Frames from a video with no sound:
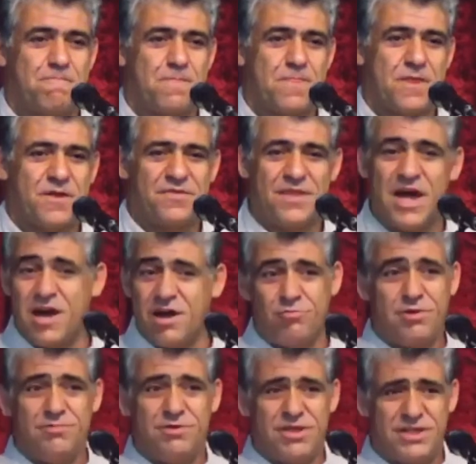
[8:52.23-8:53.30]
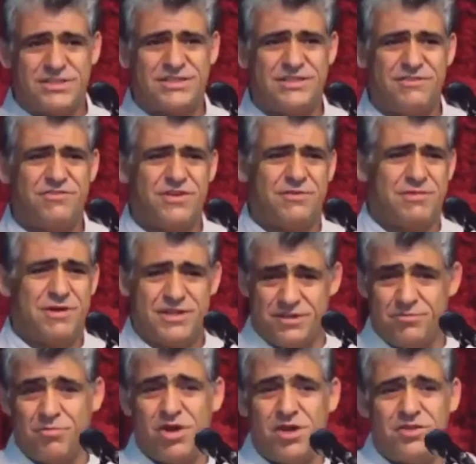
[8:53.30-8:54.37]
Now maybe that's different, but in my
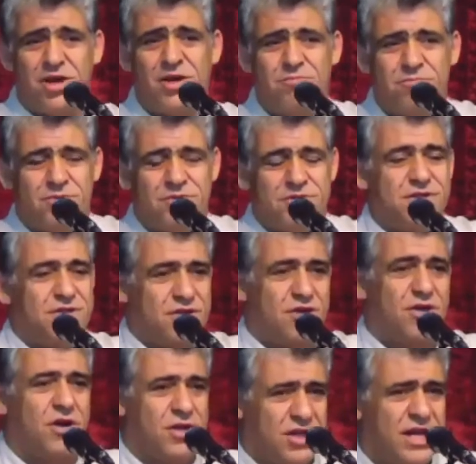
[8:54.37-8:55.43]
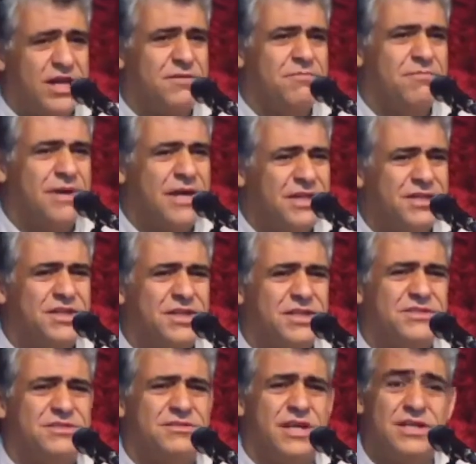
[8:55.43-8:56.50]
time, I learned many things.
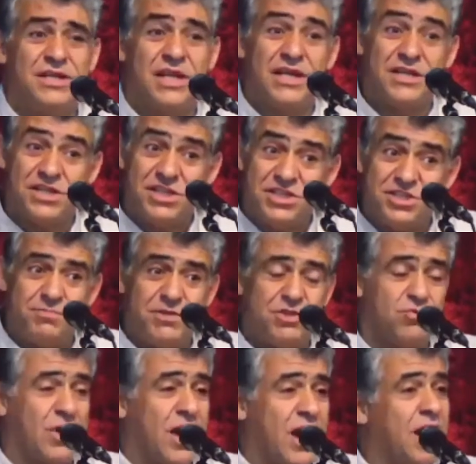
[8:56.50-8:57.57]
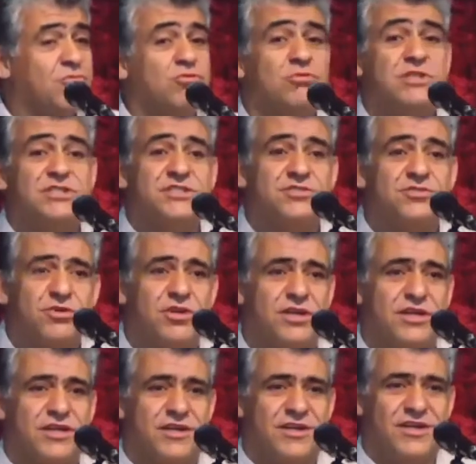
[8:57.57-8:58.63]
They, they teach me to how to destroy
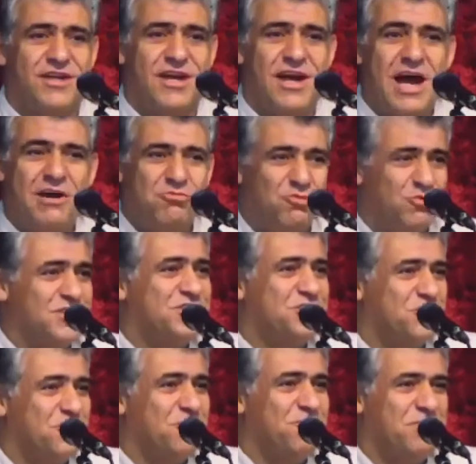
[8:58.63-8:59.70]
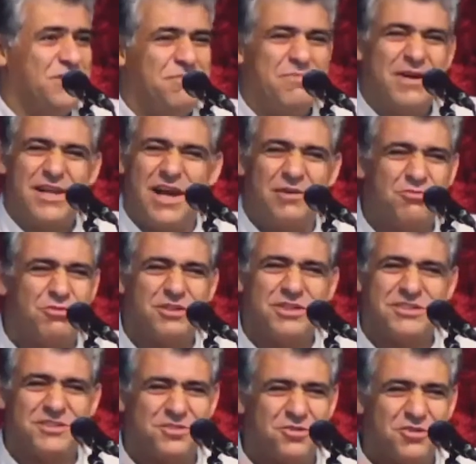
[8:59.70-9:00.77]
how to destroy people, how to
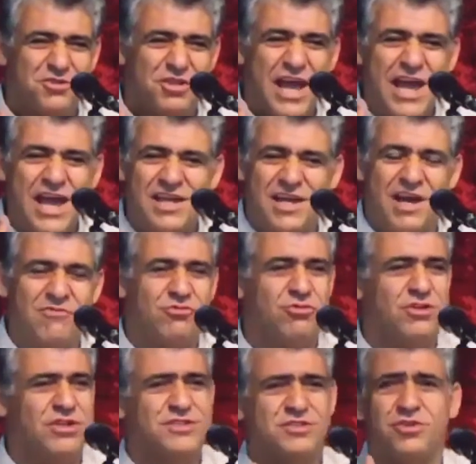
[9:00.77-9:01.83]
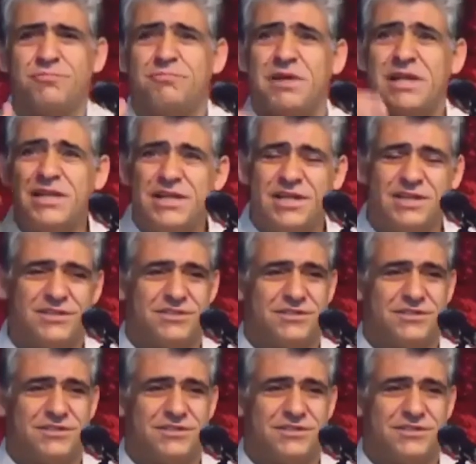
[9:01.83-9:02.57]
destroy tank, how to destroy buildings.